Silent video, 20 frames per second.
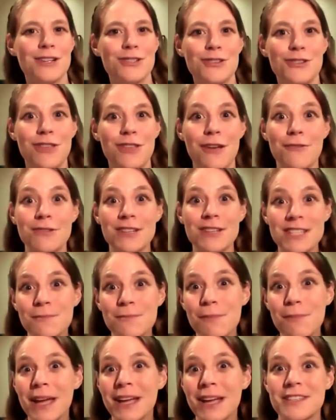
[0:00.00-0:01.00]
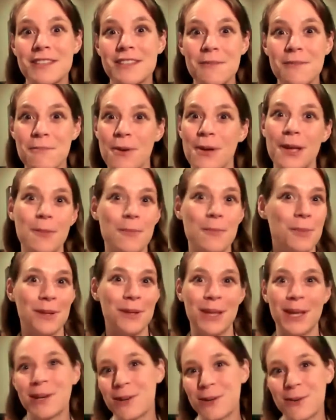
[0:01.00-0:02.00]
Do they respect the
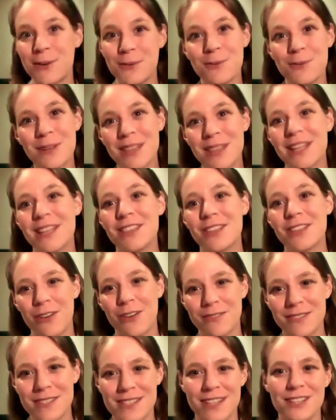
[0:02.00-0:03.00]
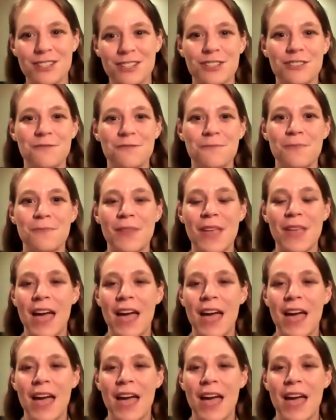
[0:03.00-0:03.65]
people that are within the conversation?